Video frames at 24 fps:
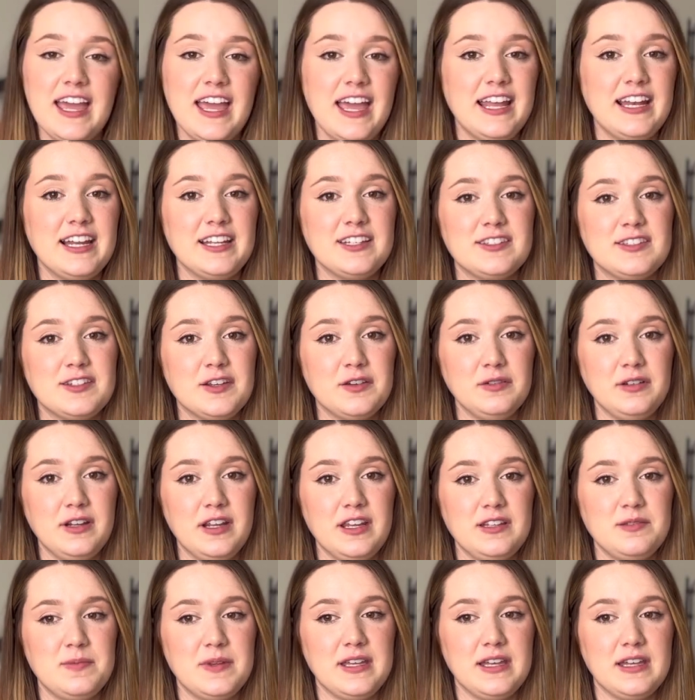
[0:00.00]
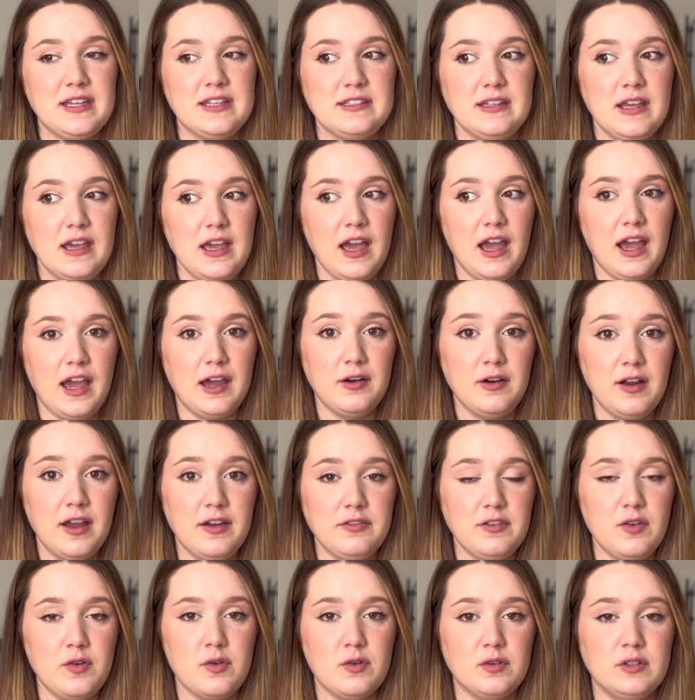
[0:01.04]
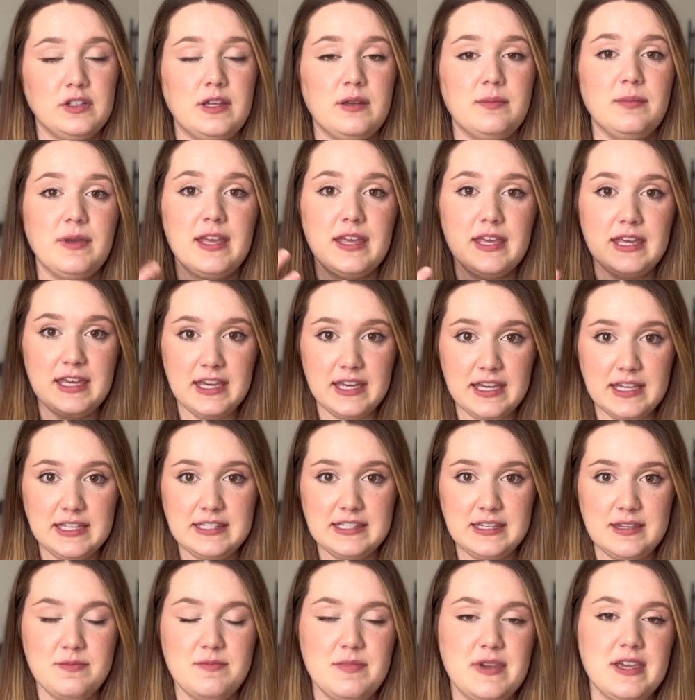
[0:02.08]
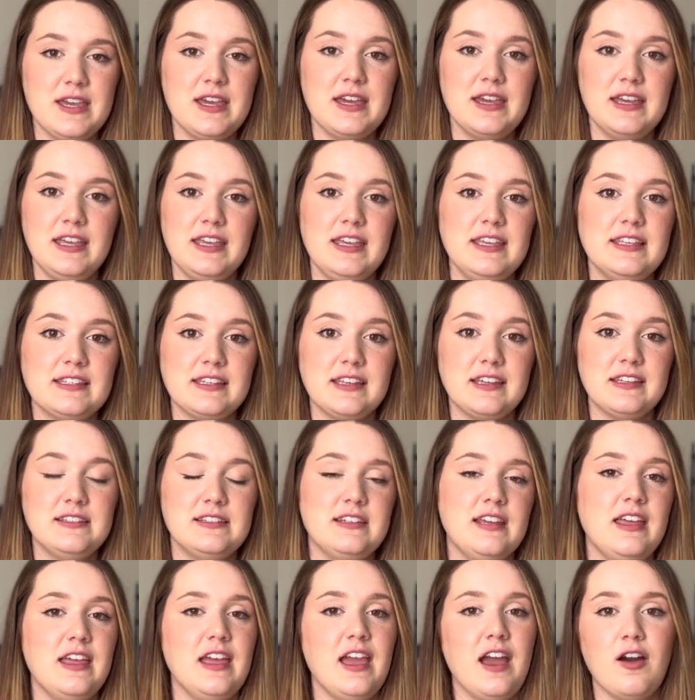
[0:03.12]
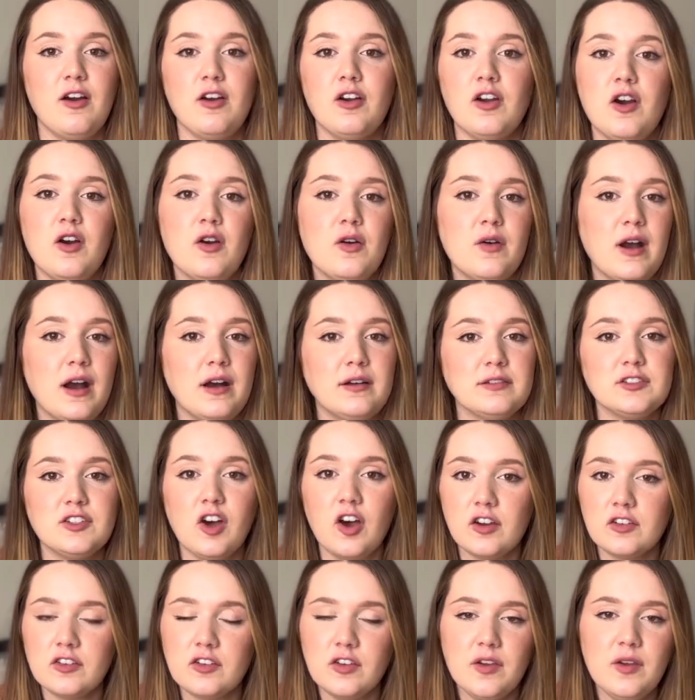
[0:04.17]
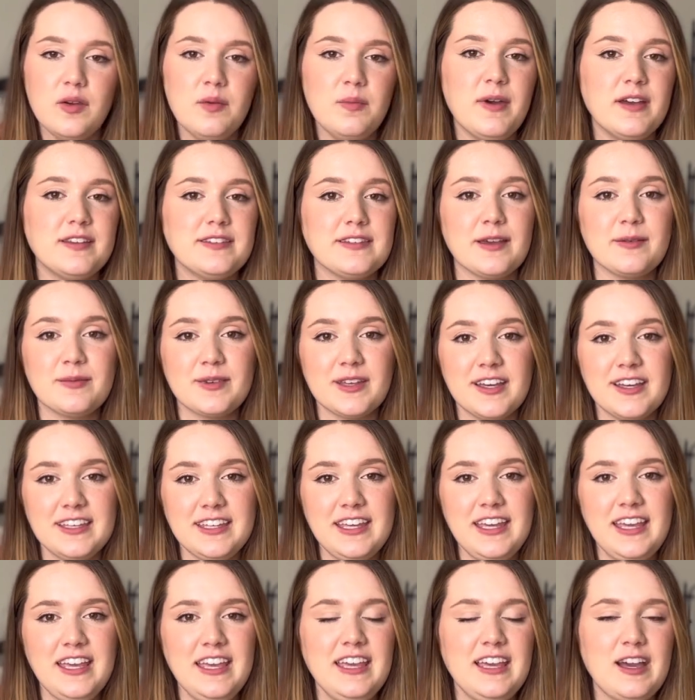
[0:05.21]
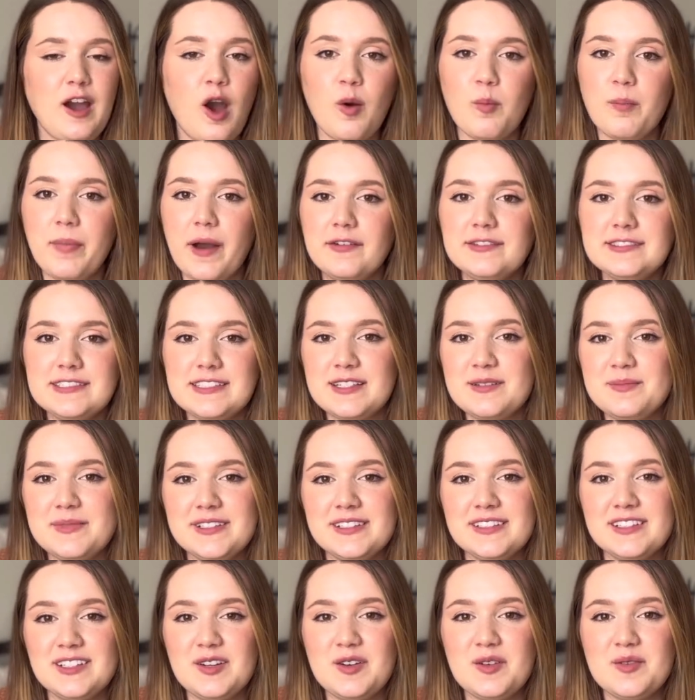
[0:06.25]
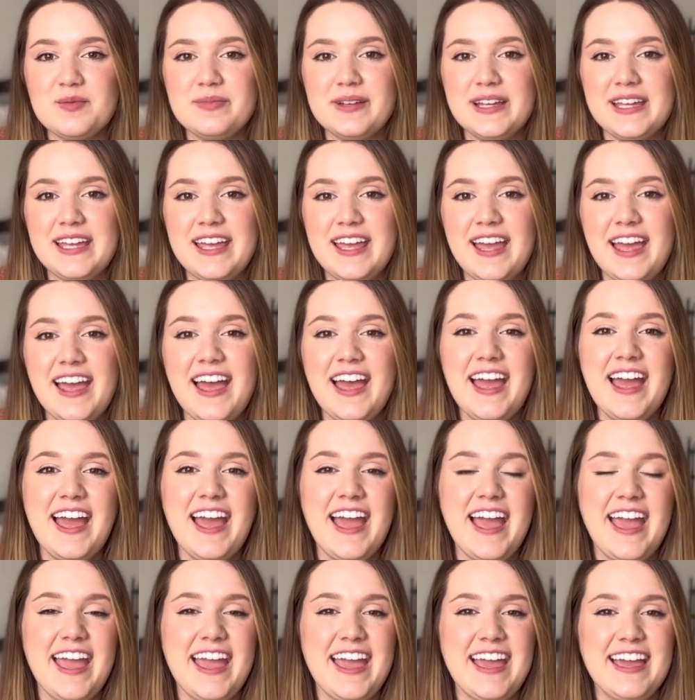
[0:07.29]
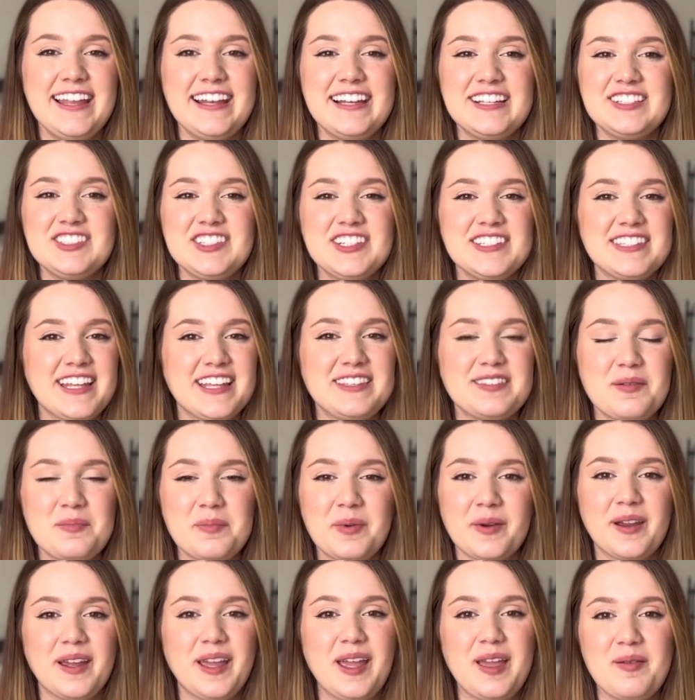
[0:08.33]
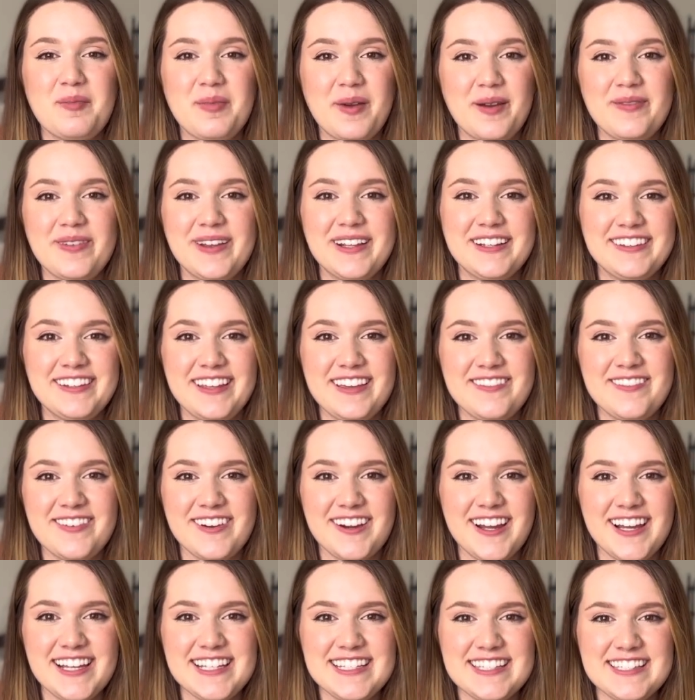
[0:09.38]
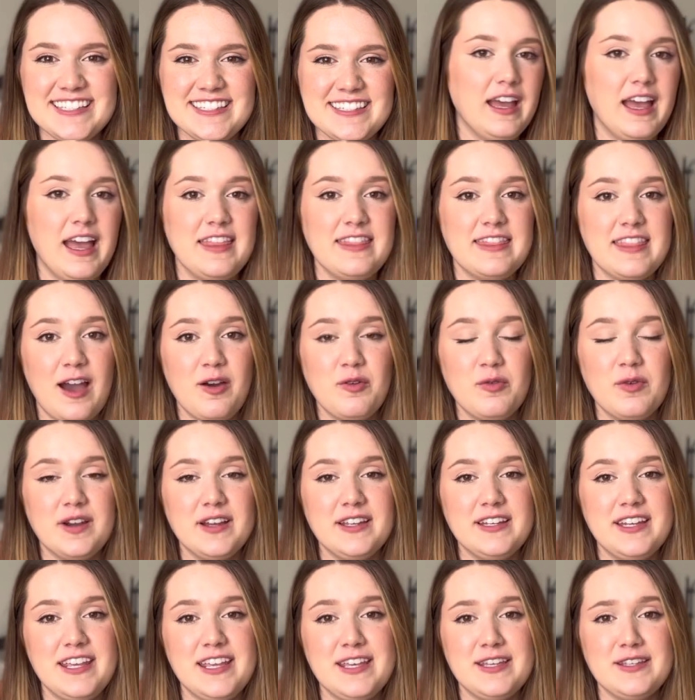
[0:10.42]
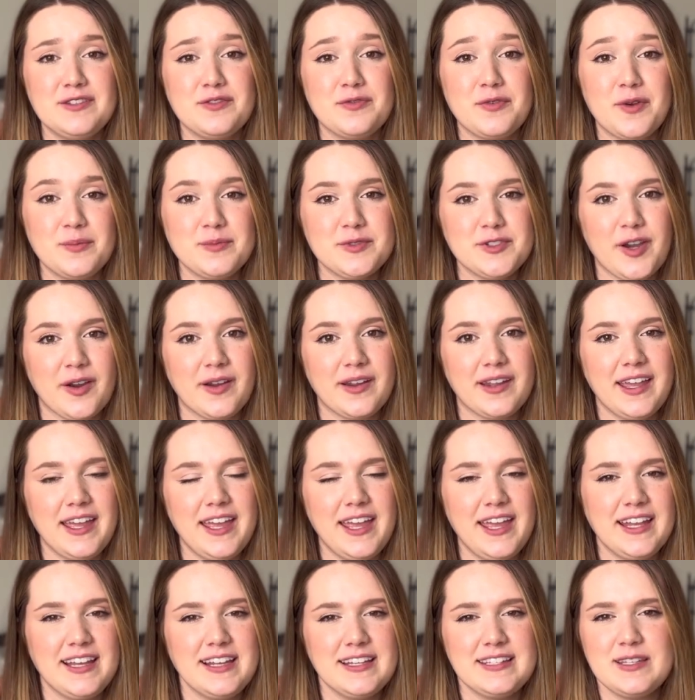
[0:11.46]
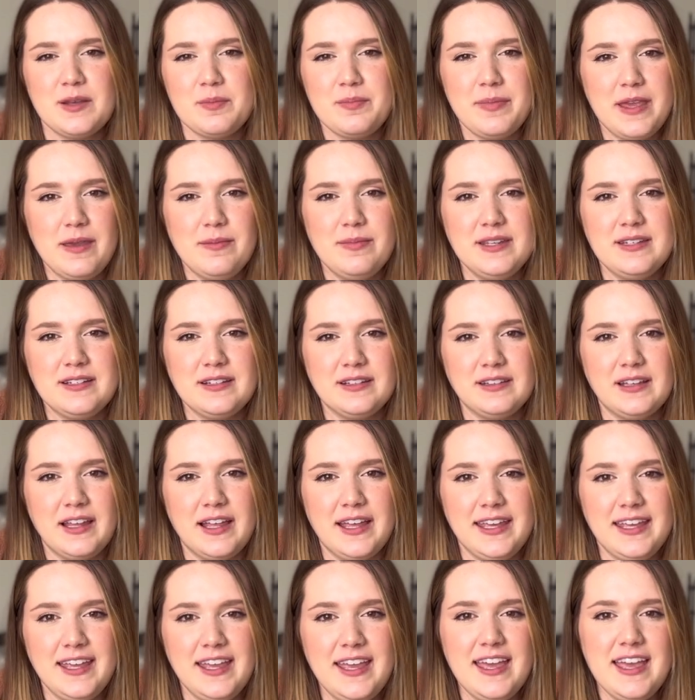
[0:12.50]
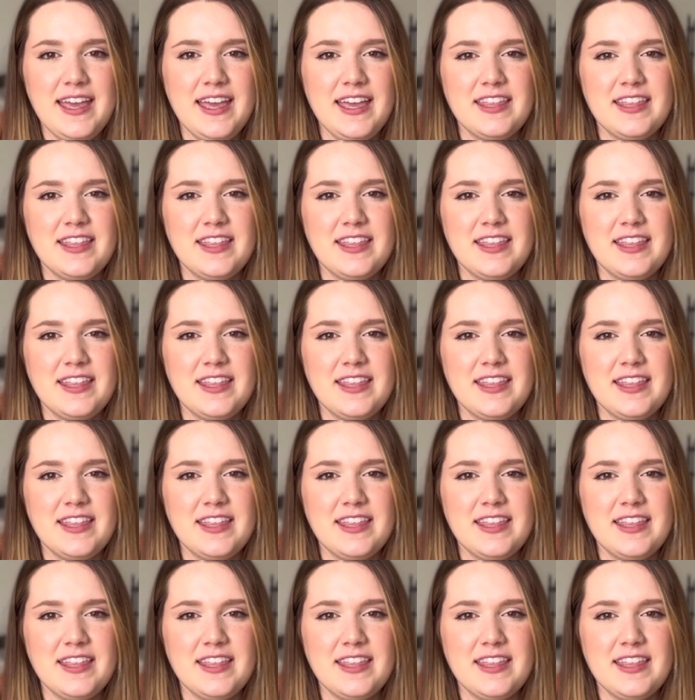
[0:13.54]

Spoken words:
And it's so nice because I don't have to hold him. He can see me. He's content. I'll talk to him as I'm cooking. I'll bounce him a little bit, and it just ends up working perfectly for us. And that one is from Target, and it's a Baby Delight.